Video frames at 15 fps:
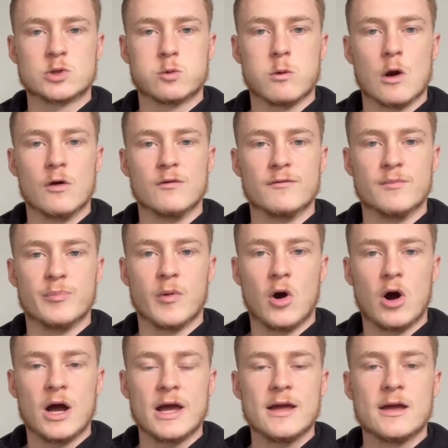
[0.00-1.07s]
12
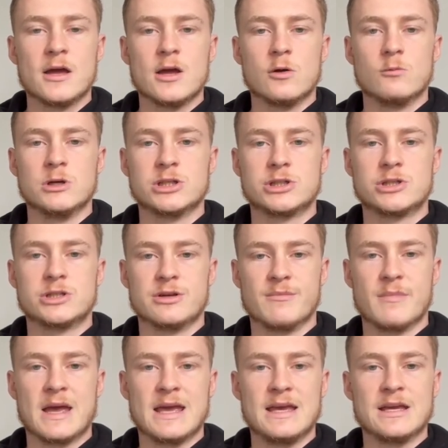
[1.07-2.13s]
buy, which to
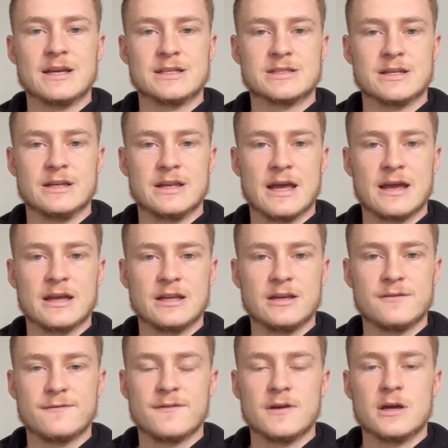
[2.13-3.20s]
me is a
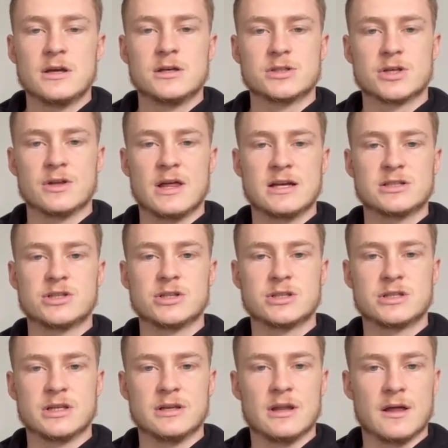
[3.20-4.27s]
negative. So that's
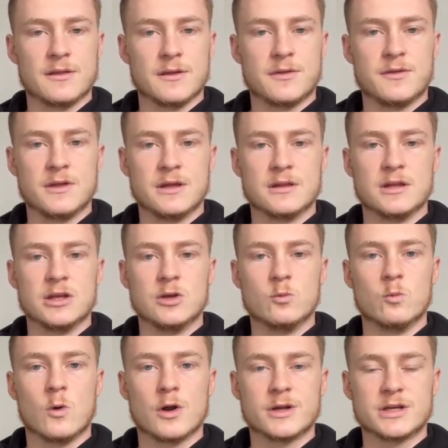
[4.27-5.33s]
just another thing that you
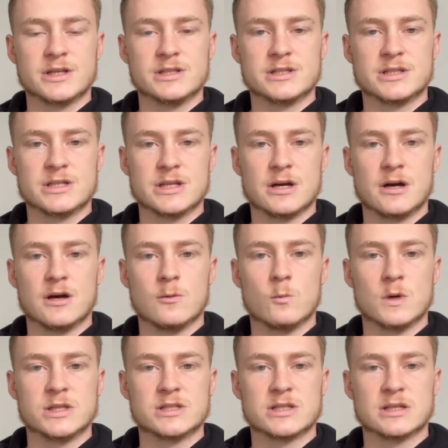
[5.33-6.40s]
want to consider
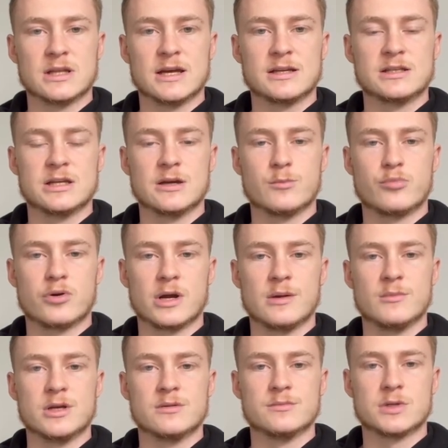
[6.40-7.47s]
when selecting a
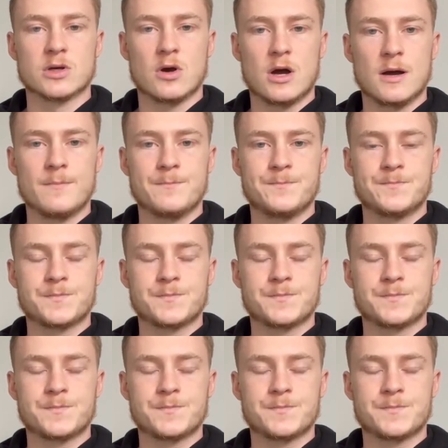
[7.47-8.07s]
premium type.